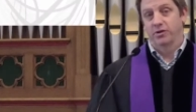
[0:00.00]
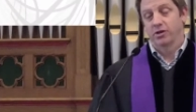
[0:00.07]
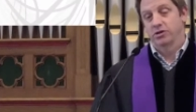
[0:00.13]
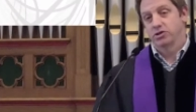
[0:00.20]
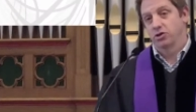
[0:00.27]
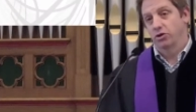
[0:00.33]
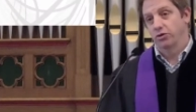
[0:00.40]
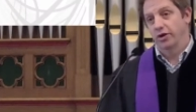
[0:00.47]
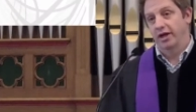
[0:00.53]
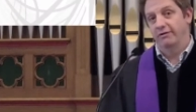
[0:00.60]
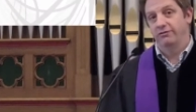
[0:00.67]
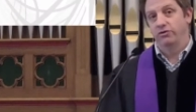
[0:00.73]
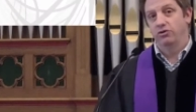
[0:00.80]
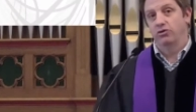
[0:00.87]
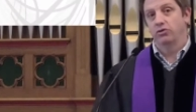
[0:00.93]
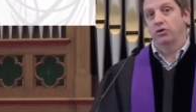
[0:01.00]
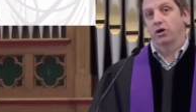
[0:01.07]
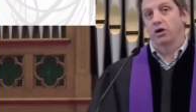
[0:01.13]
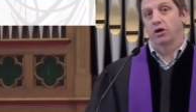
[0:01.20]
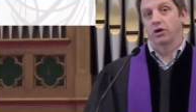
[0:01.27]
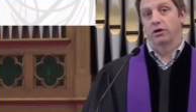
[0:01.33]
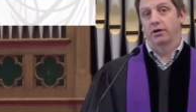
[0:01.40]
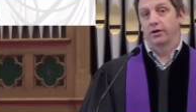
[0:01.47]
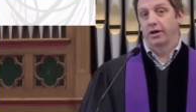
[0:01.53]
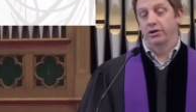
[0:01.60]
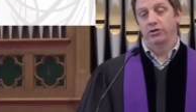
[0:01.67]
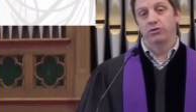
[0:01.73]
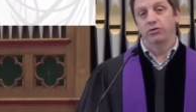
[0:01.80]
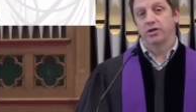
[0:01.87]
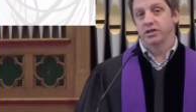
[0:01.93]
So if you, uh, and
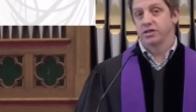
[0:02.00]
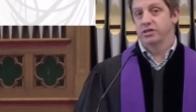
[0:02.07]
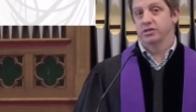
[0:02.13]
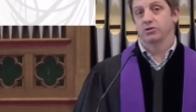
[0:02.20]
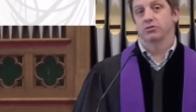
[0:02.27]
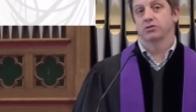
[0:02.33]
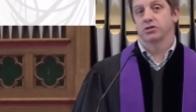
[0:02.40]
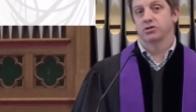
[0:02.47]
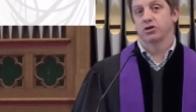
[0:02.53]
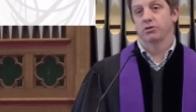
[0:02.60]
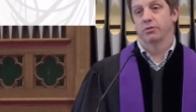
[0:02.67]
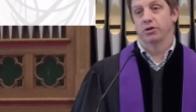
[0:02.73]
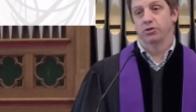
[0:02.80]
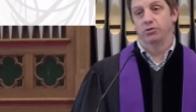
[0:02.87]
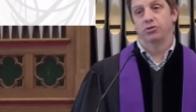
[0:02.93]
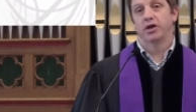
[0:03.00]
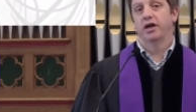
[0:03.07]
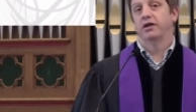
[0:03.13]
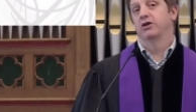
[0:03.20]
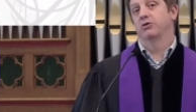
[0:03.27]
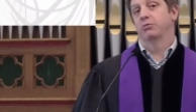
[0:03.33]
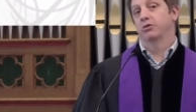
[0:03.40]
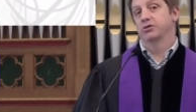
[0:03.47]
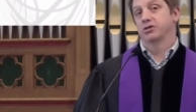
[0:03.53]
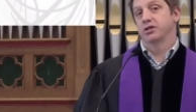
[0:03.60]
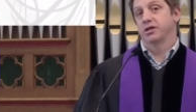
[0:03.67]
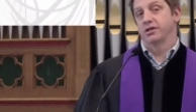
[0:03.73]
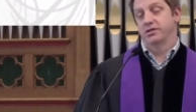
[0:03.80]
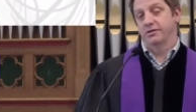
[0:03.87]
you can discern, determine who that young person is.